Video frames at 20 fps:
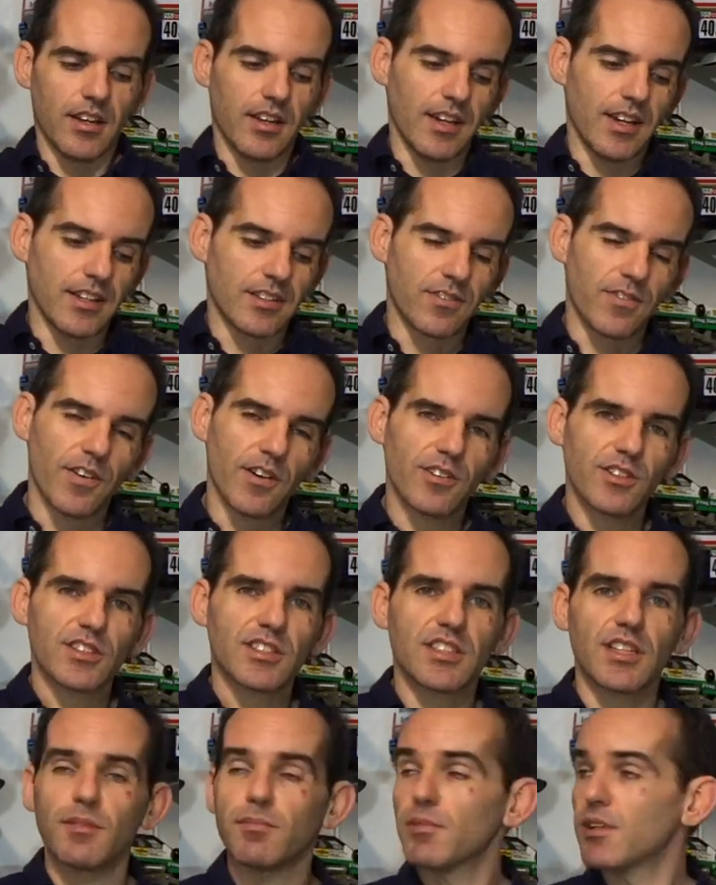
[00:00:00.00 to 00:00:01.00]
it's very
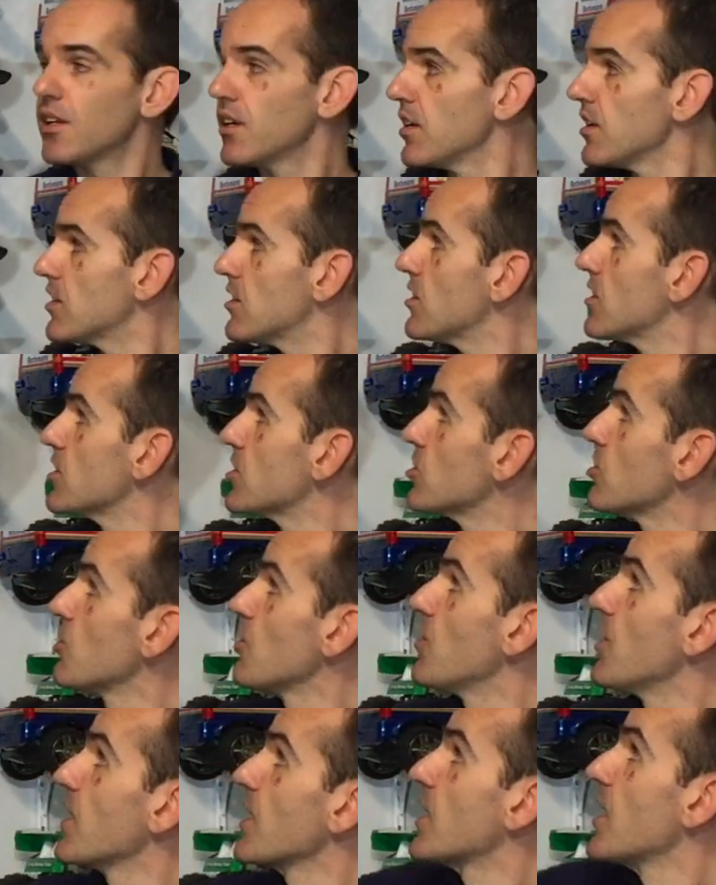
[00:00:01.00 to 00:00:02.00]
similar to the
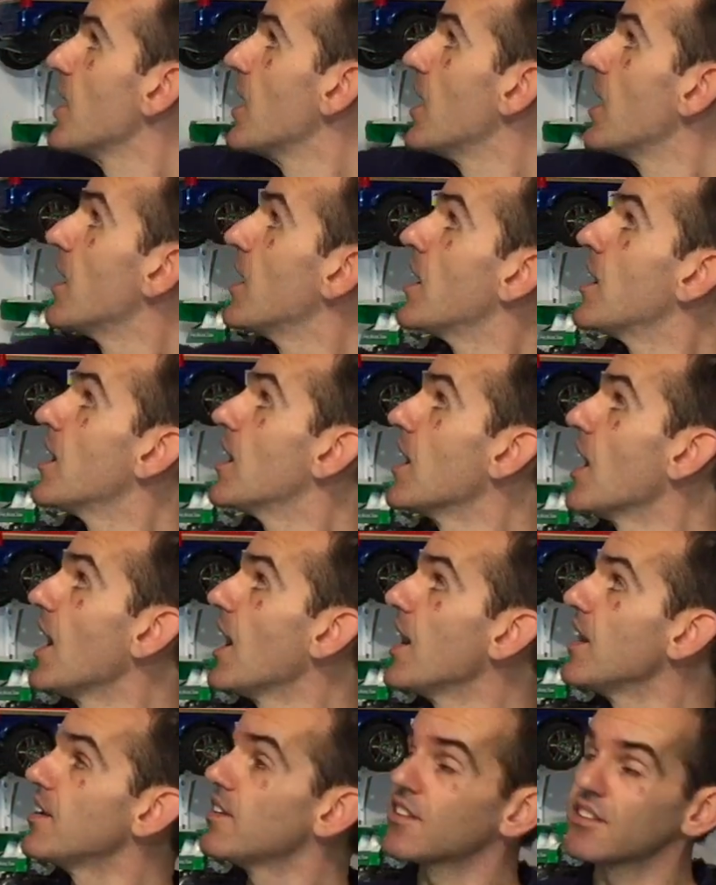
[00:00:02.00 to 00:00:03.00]
Striker
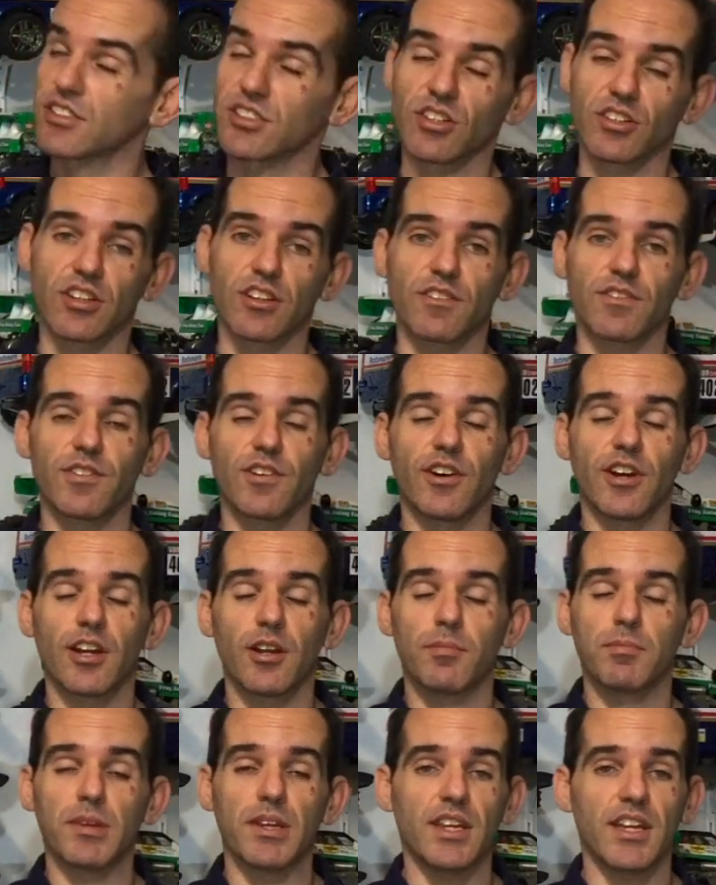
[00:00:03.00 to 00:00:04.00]
and the Sonic
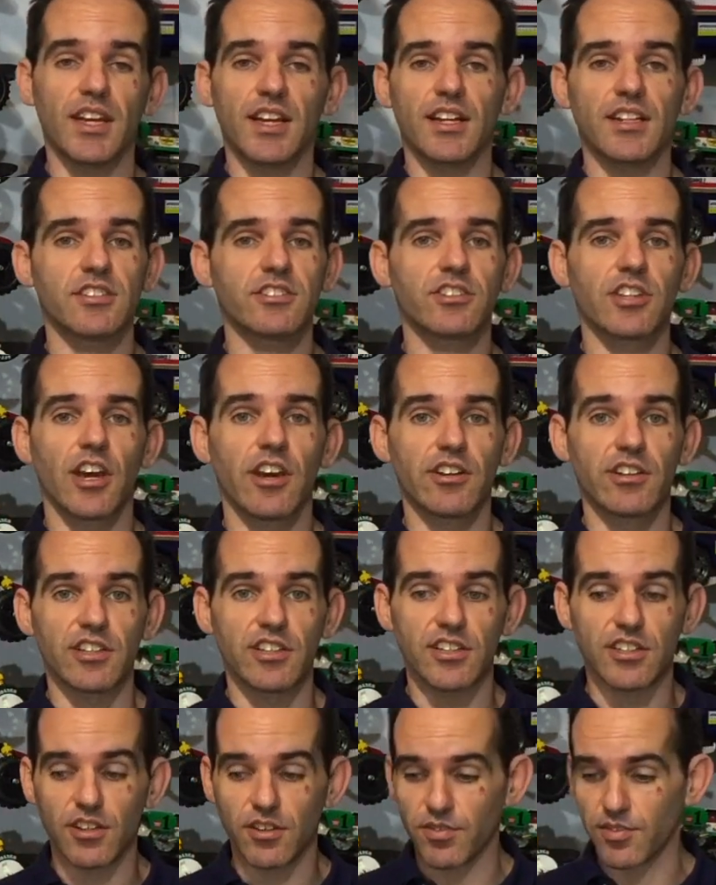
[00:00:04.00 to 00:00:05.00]
Fighter, but yet it's
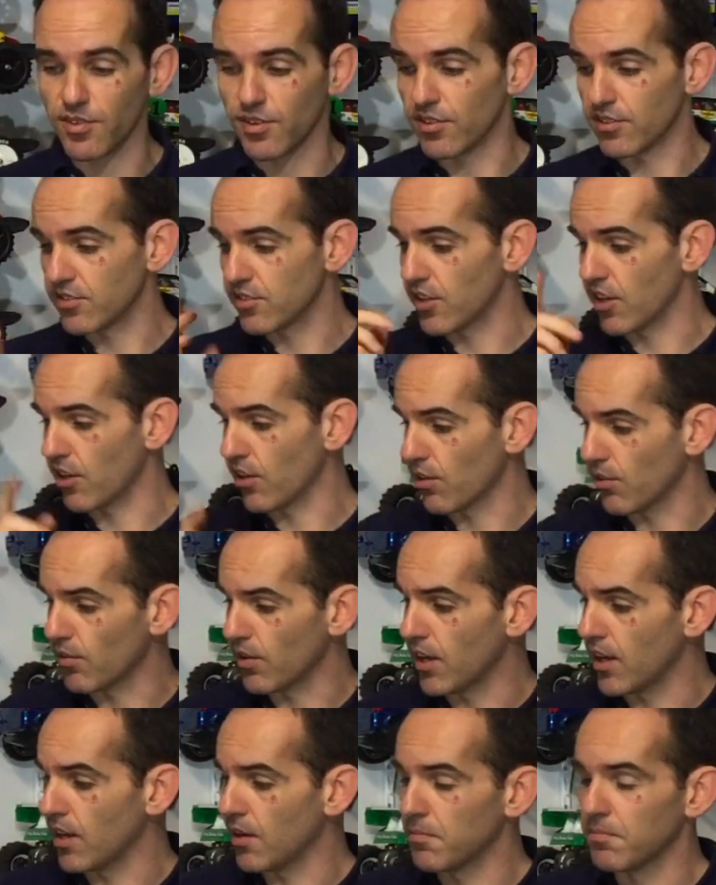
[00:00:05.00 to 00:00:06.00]
totally different. So
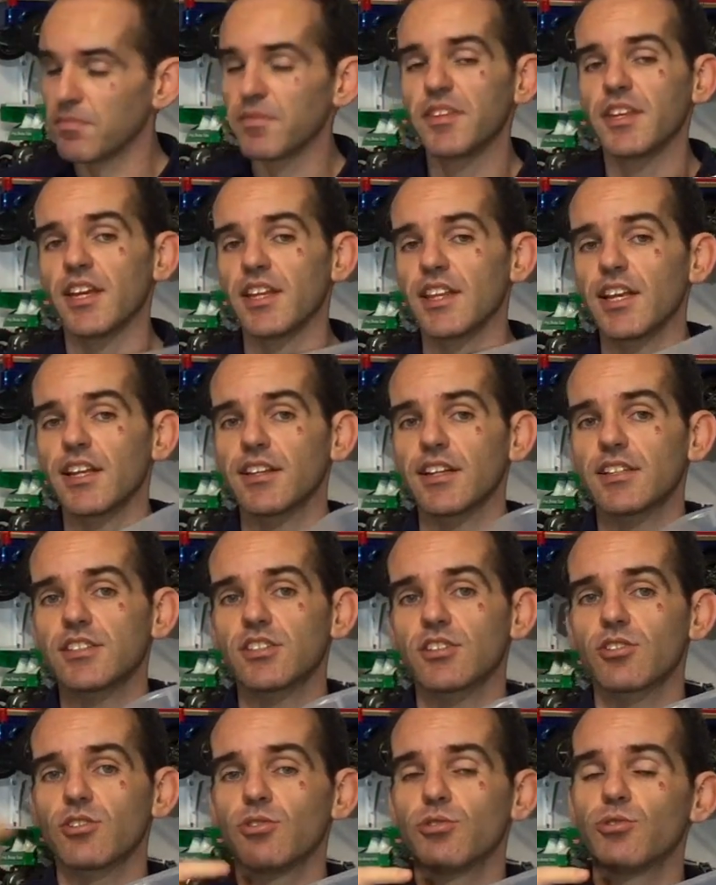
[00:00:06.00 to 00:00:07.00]
yeah, that's
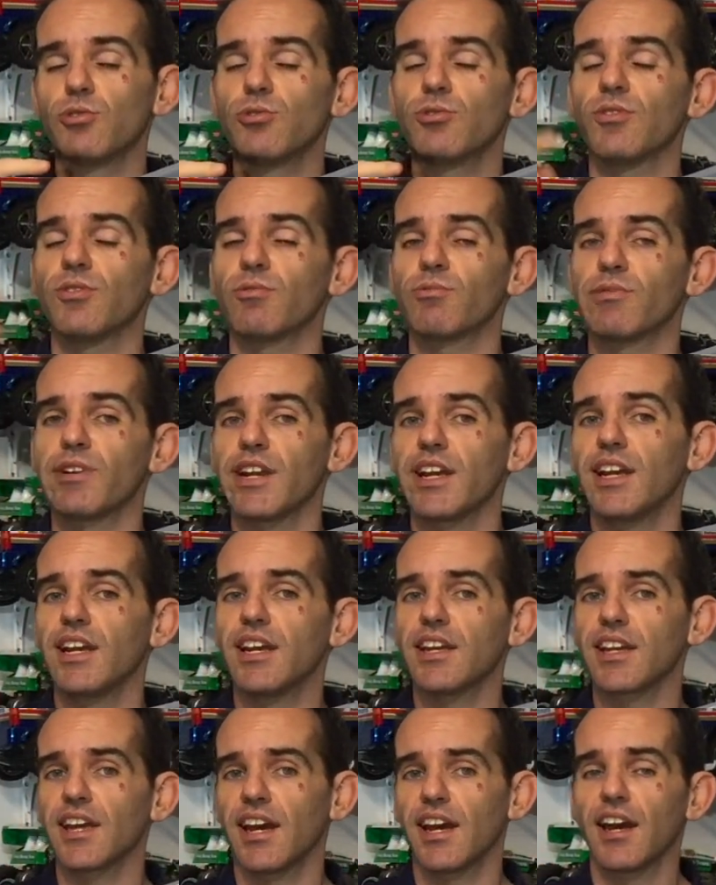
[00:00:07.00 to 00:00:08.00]
a cool,
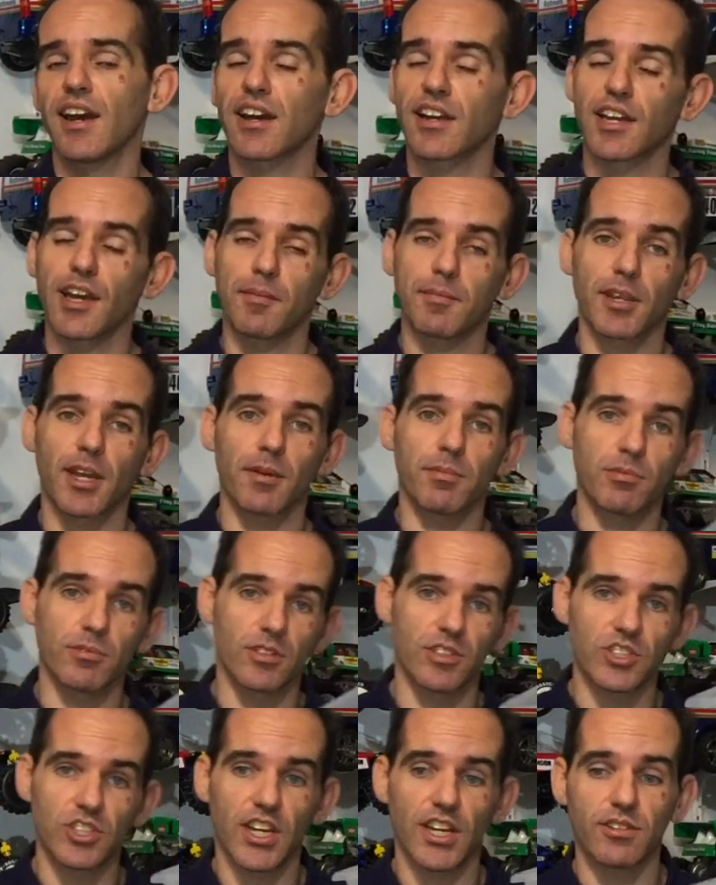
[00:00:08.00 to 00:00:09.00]
rare car coming up on
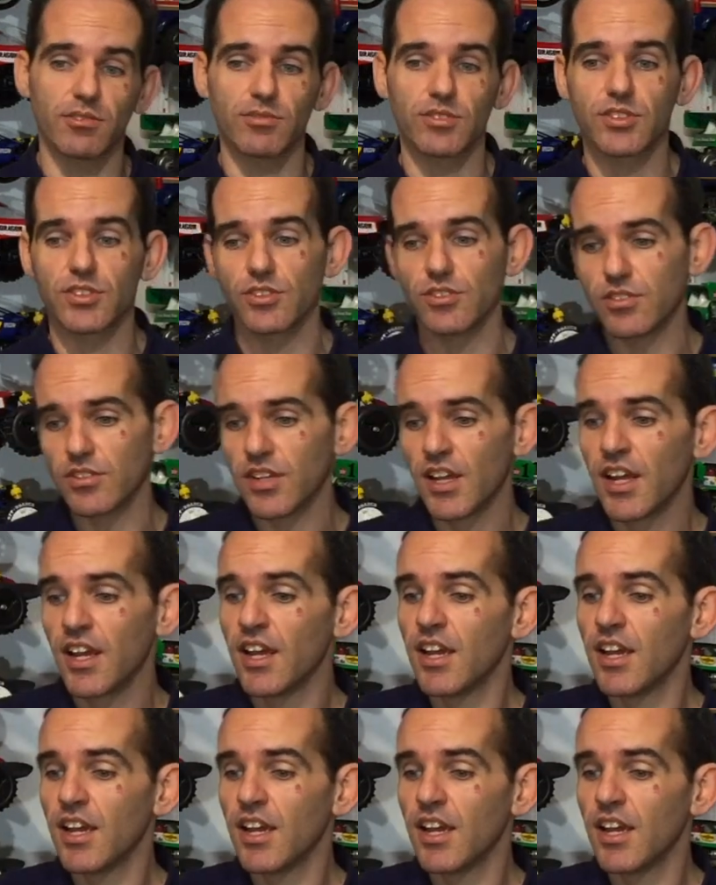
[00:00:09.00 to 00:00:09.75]
the channel soon.